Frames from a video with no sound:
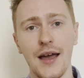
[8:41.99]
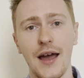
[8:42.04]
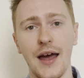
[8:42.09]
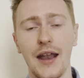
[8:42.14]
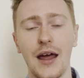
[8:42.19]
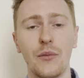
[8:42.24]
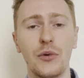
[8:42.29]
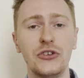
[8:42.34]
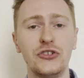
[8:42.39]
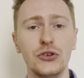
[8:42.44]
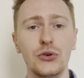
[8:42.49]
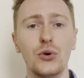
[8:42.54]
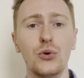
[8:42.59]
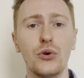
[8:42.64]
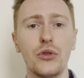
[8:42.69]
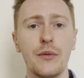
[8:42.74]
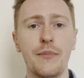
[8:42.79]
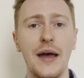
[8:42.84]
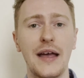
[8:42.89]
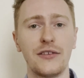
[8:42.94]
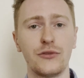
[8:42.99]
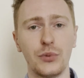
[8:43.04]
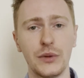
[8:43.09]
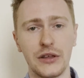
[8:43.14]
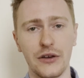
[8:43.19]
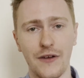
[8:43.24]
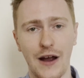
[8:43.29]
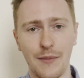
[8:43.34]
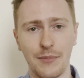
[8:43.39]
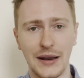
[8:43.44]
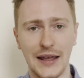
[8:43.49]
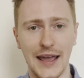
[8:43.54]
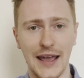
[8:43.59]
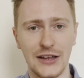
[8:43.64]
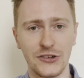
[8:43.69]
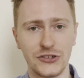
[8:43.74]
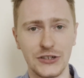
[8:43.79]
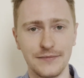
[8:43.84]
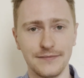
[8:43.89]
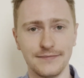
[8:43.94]
and I wish you all the best with your
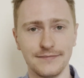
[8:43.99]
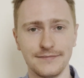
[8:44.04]
application.